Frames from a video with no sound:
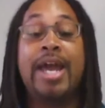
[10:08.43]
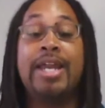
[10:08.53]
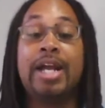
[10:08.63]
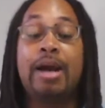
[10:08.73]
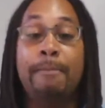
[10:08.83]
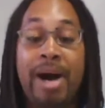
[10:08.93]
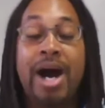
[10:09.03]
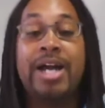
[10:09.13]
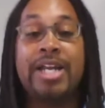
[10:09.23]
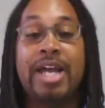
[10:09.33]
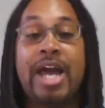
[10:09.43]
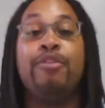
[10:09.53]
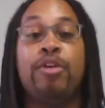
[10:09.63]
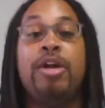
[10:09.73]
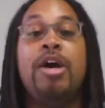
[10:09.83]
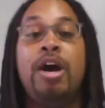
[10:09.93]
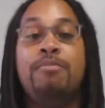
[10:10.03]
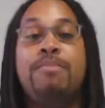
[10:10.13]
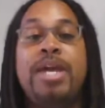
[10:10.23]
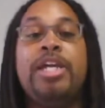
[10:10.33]
and a combined effort
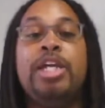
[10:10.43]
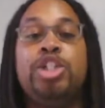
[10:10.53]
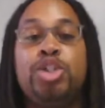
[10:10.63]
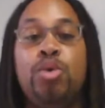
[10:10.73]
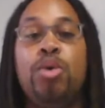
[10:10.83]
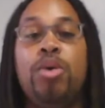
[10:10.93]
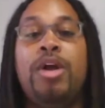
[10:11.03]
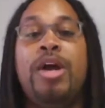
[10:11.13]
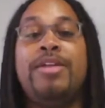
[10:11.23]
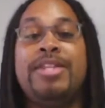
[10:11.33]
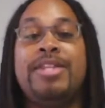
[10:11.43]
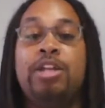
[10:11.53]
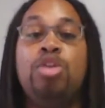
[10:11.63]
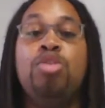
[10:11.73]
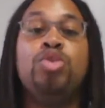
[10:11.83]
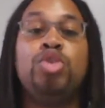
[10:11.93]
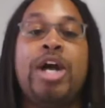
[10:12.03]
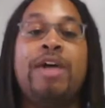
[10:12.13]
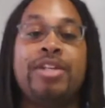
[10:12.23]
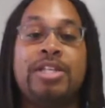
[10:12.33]
of making sure that that local
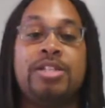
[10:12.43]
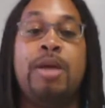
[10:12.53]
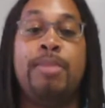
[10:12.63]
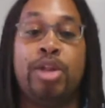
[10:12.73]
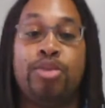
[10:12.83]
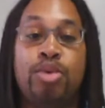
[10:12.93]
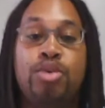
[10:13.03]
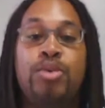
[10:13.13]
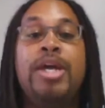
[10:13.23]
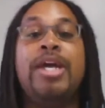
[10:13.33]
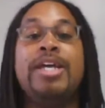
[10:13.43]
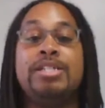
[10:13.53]
traffic that's coming through